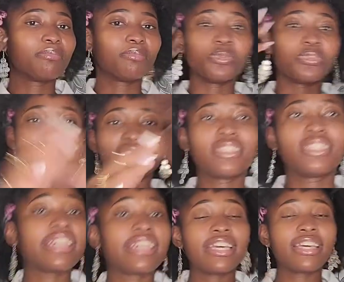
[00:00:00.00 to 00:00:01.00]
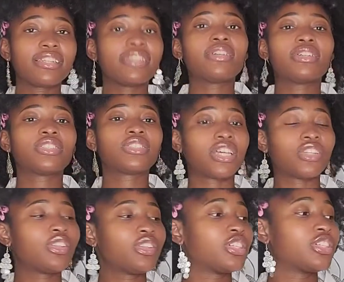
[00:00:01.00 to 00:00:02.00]
moving. Again,
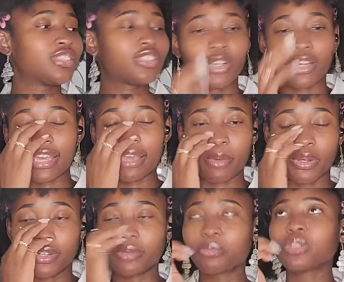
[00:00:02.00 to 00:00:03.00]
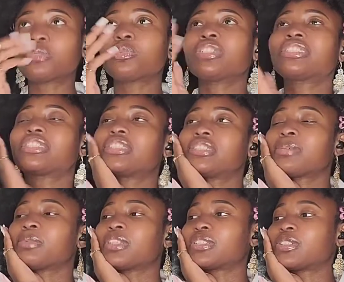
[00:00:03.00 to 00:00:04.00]
another good song came on. What was the name
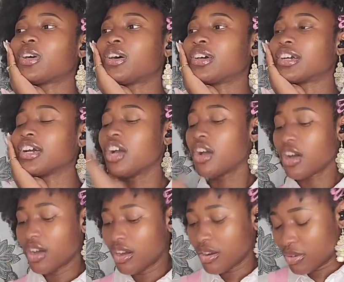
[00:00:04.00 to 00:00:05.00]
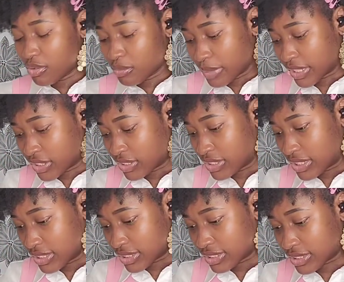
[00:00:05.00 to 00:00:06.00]
of the song? Oh my
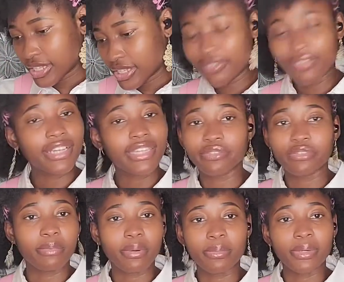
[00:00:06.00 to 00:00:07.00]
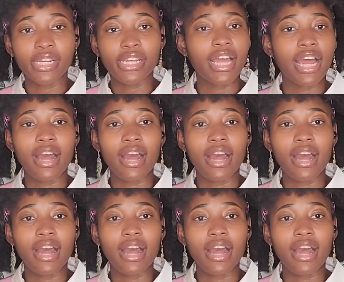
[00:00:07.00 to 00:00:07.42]
goodness. If I could remember it,